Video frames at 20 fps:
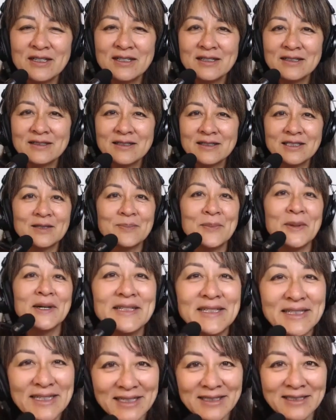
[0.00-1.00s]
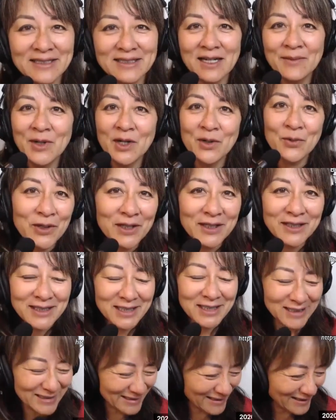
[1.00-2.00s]
That's my guess. Am I
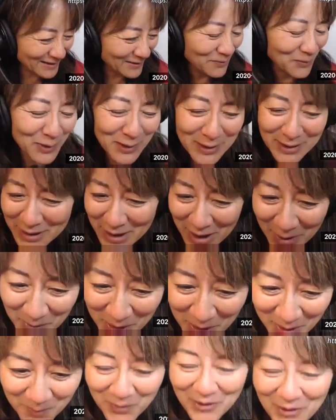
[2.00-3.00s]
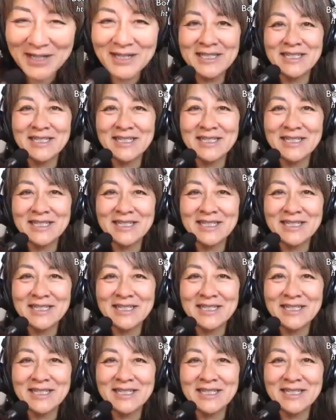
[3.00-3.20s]
right? Please tell me I'm right.